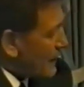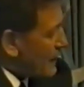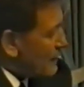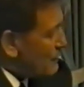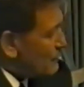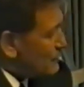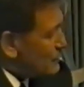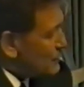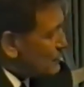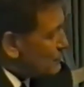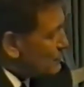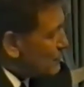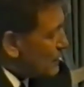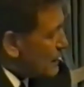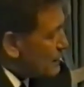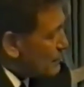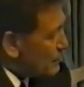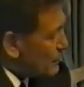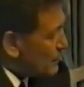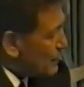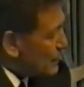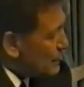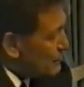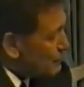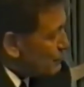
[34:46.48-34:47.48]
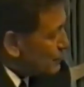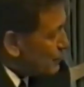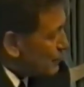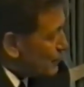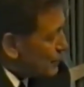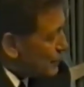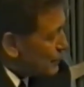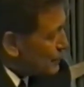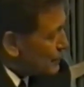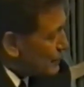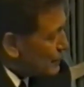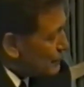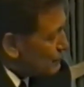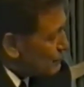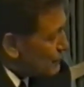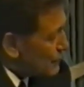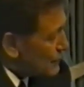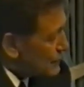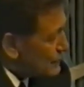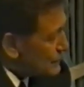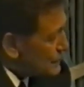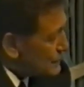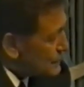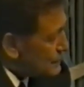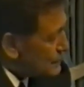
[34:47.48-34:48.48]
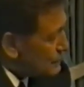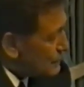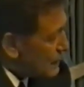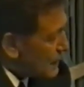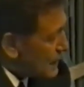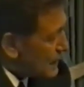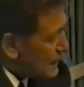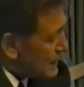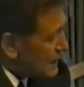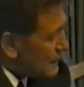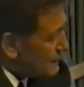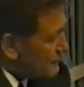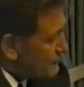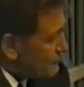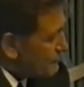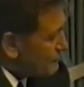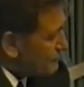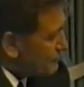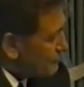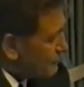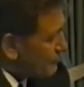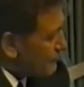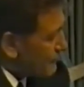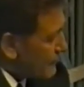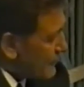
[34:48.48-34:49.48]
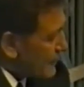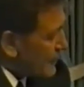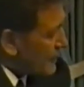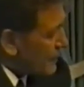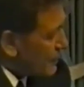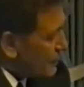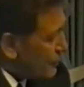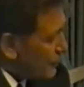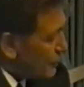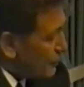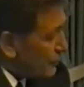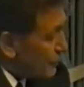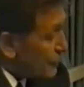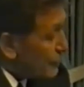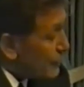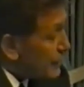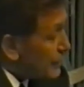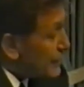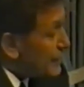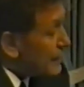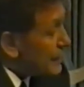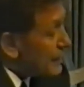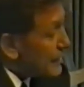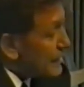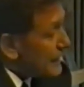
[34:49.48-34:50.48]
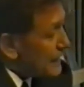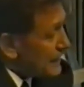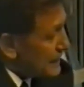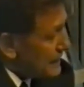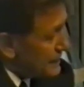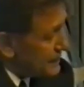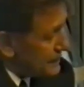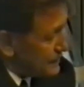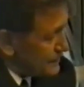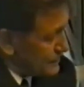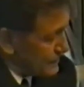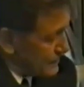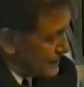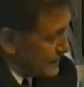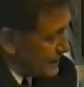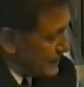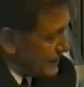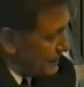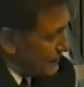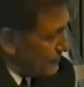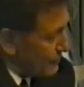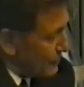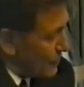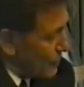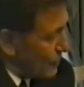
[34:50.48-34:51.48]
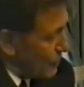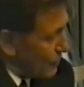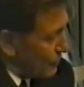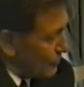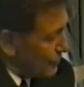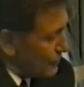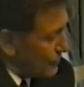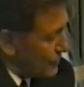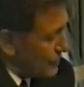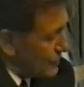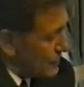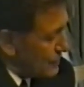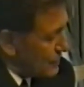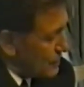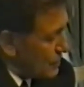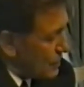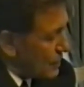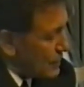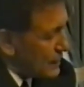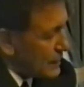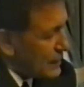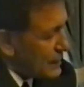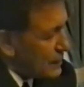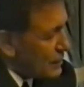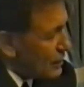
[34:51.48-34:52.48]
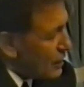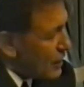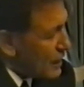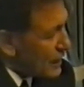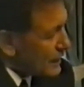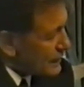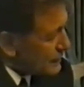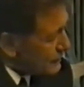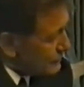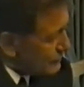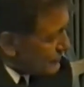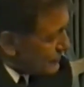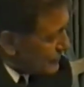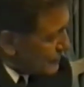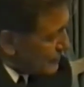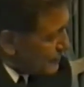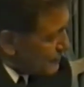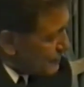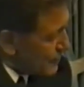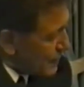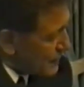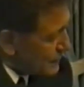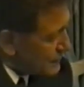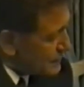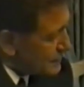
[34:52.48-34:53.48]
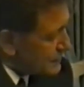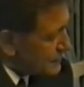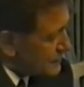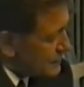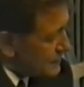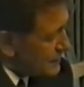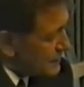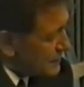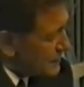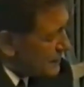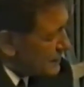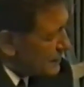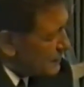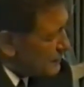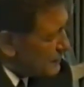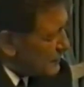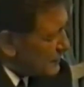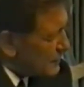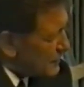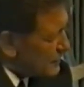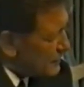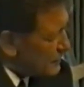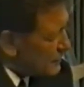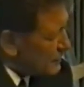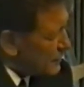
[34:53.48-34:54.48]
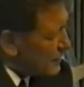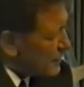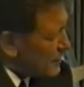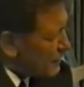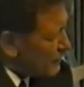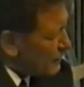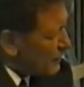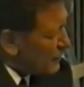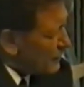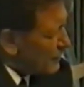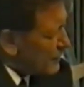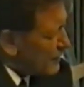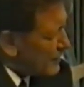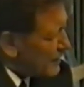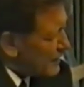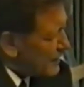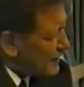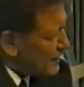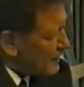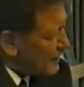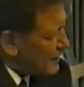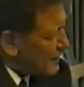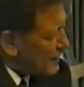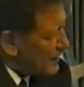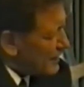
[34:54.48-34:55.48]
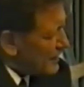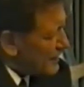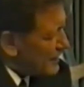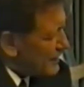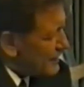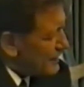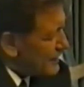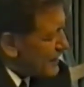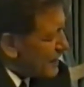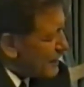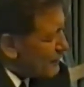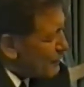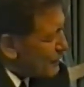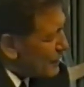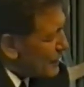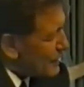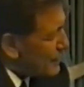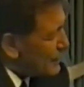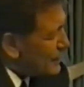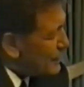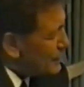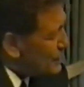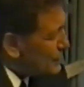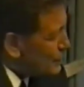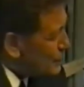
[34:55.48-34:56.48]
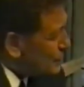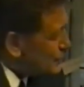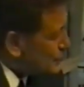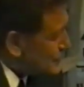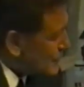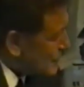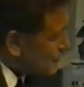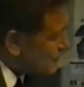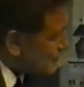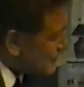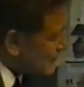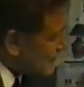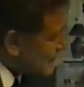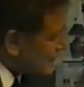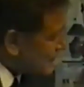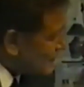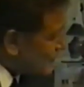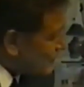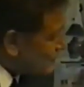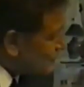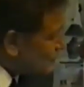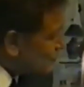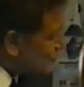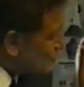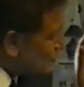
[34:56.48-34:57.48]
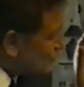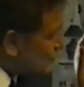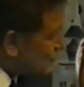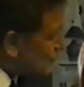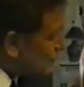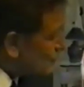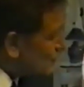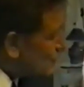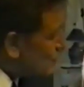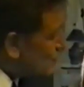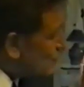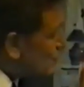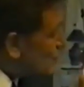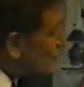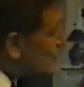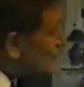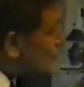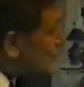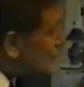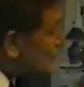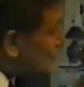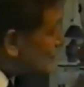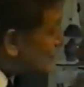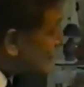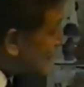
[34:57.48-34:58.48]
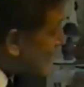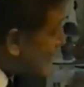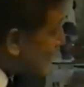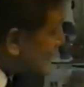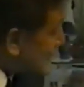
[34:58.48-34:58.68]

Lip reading: there were some people in Perth in Western Australia who were very keen to get involved. I didn't like them very much, but I thought, oh well, they were going to do something, and I thought, well, it'd be worth an